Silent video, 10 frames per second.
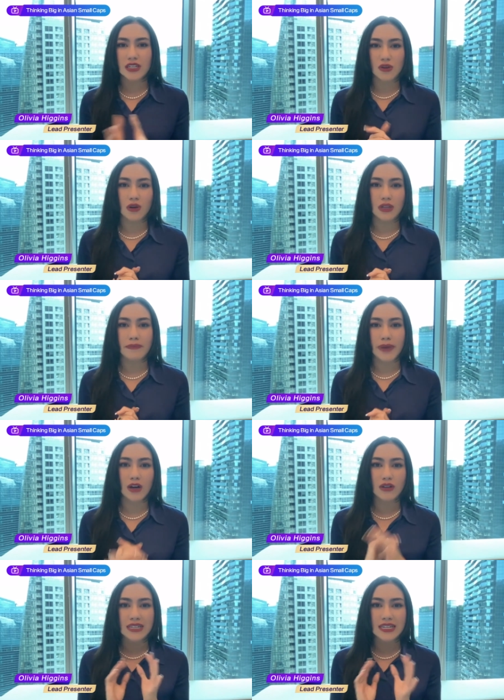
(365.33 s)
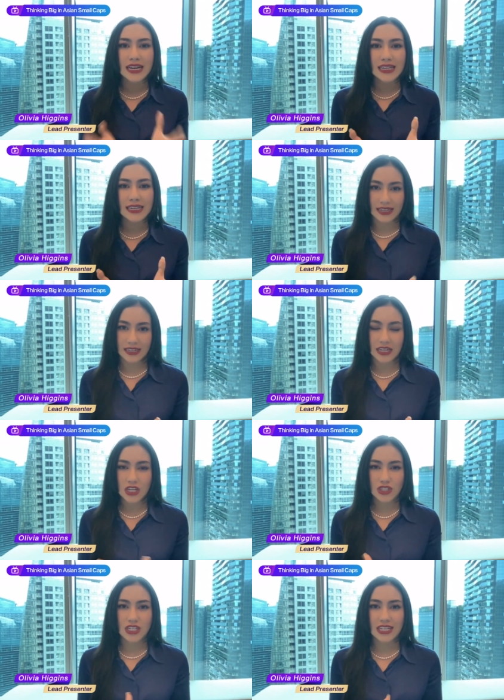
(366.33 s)
It's all about learning
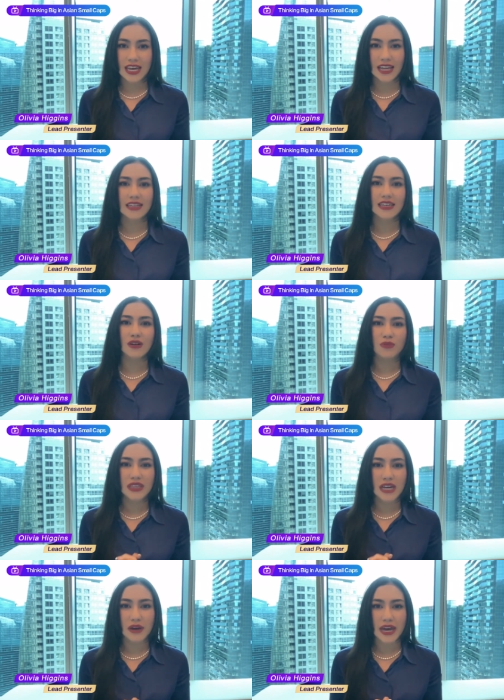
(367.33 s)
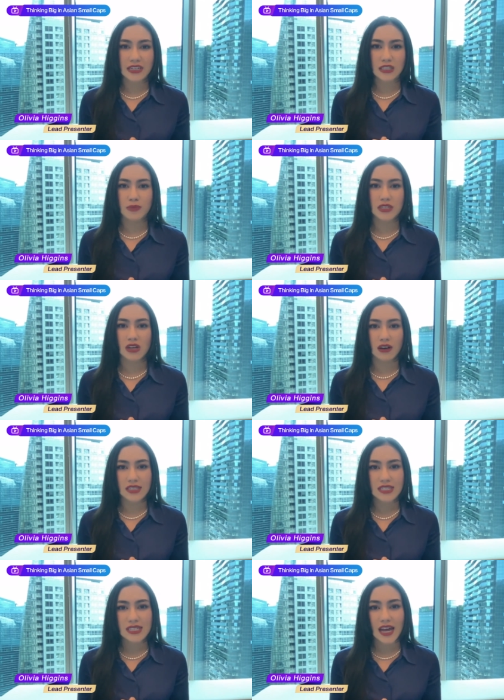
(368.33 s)
together with our experts
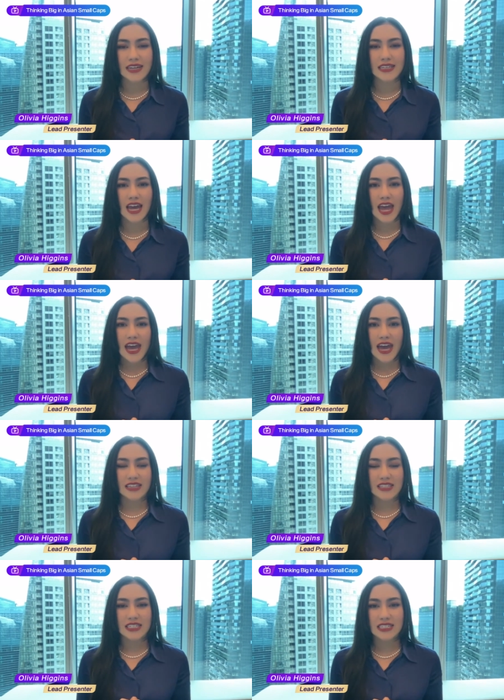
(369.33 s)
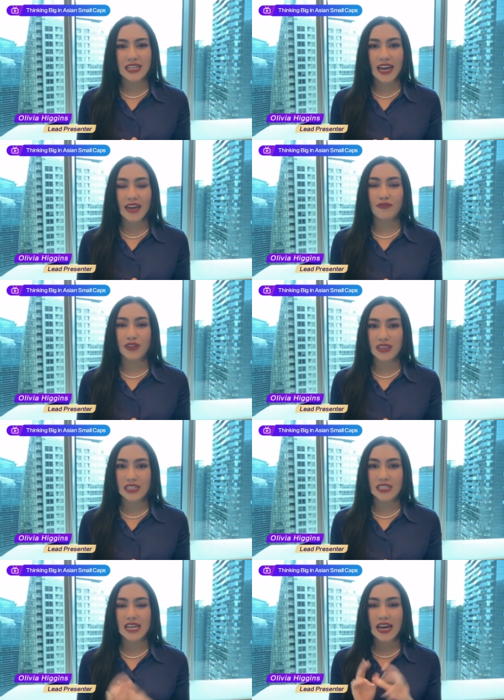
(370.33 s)
on site. And today, for
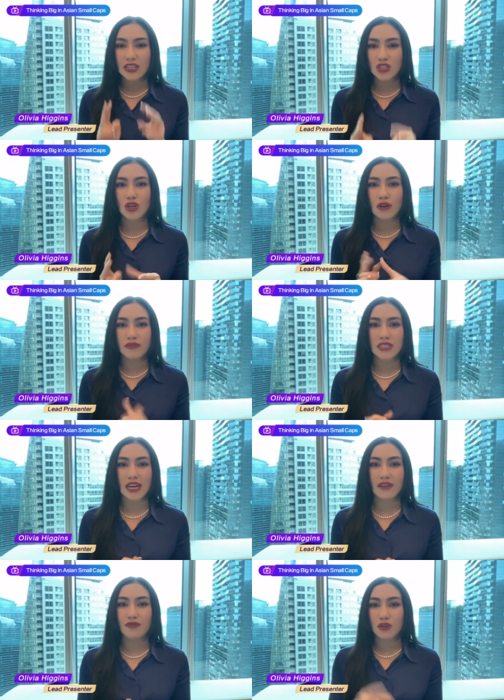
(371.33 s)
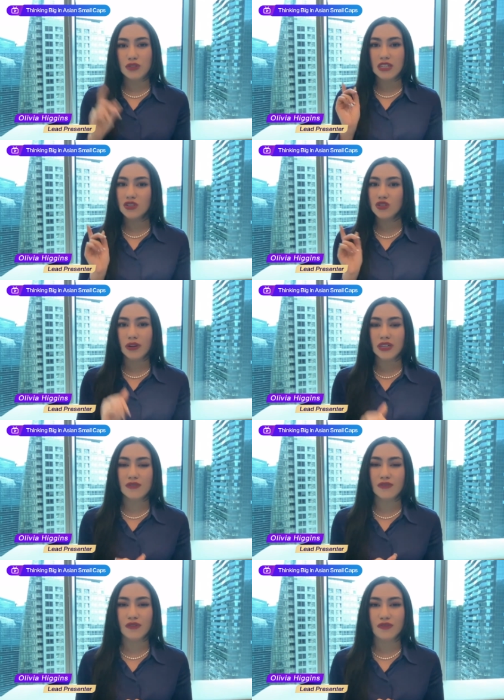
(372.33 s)
this second show of today, if you didn't join
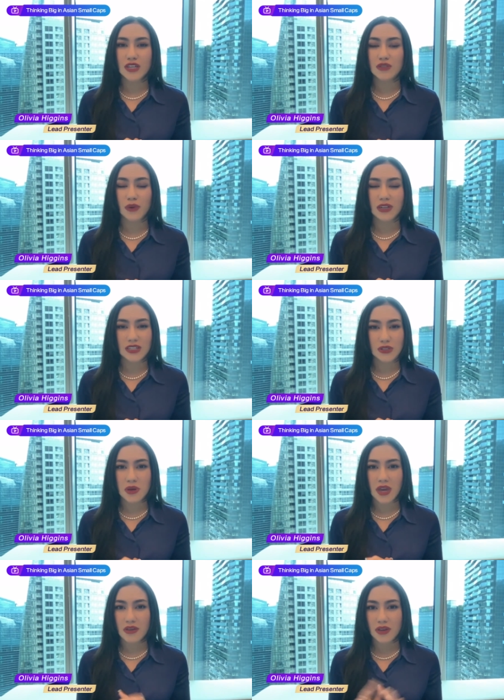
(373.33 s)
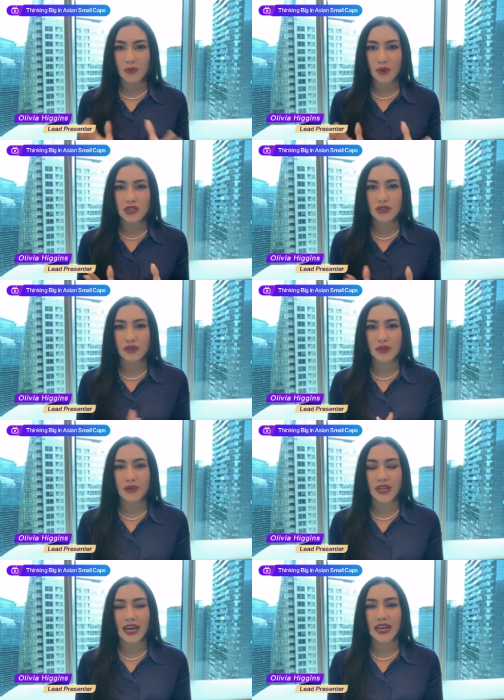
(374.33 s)
us for the first one, it's okay. You can watch the
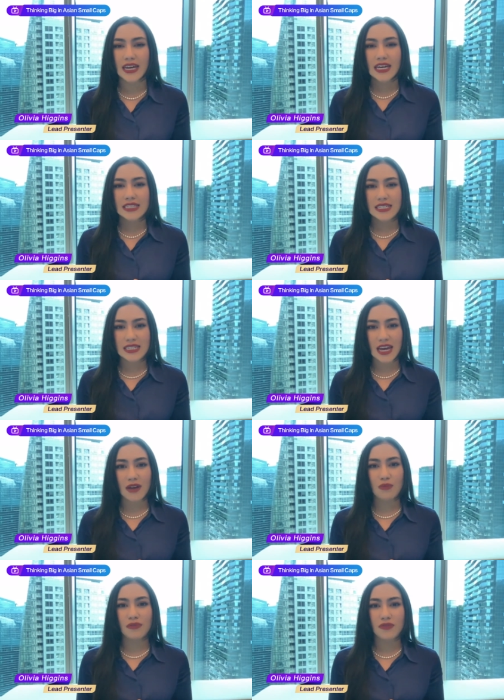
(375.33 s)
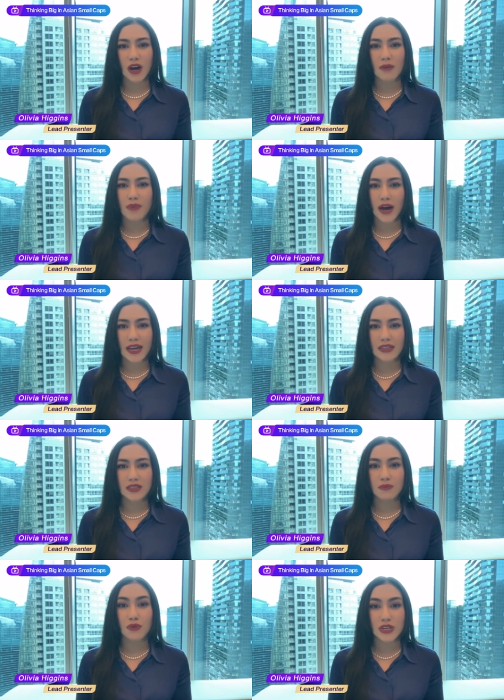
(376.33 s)
replay. Today, we've got
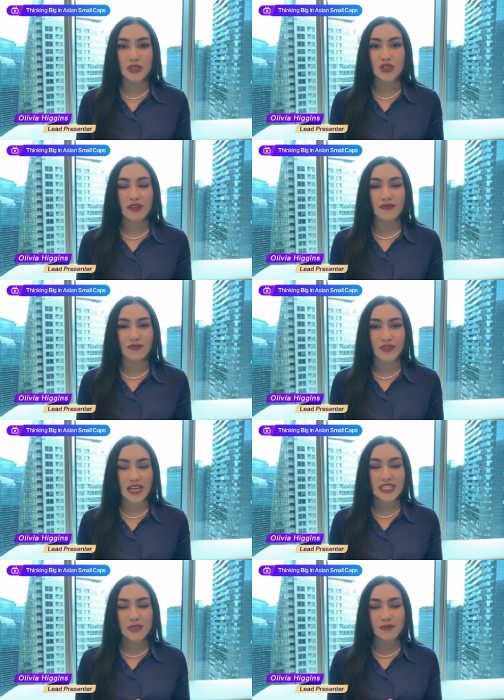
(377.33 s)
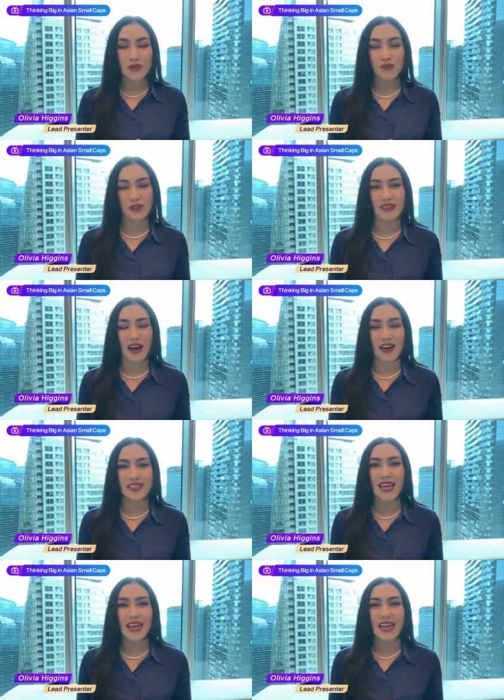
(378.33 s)
PineBridge Investment with us.